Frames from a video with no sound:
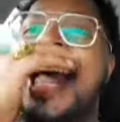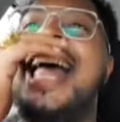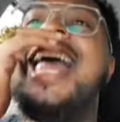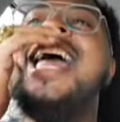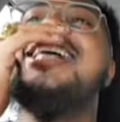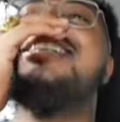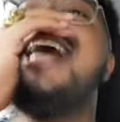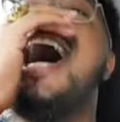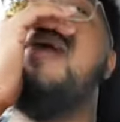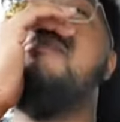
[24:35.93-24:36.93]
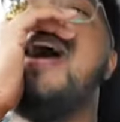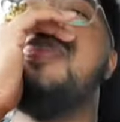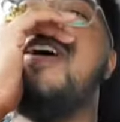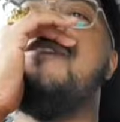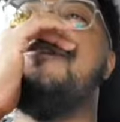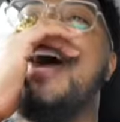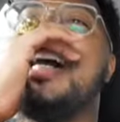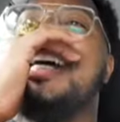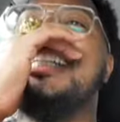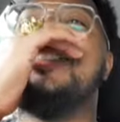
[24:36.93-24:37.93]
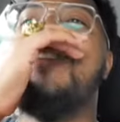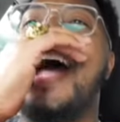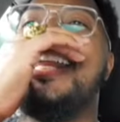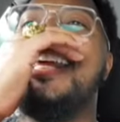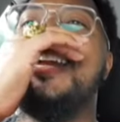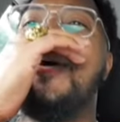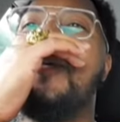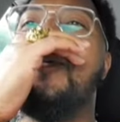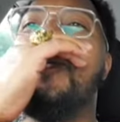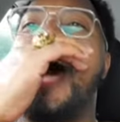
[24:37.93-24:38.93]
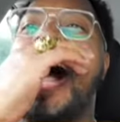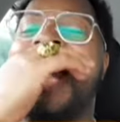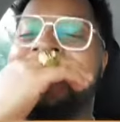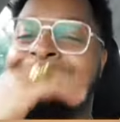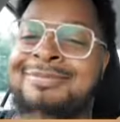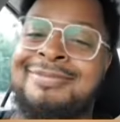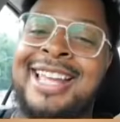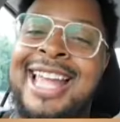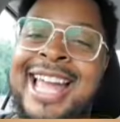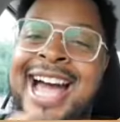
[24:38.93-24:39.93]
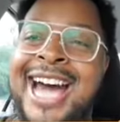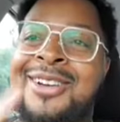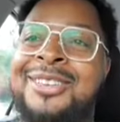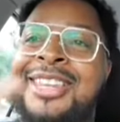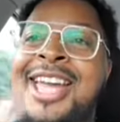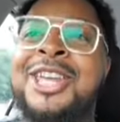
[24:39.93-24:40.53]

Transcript: Is y'all motherfuckers ready, you what? I don't think you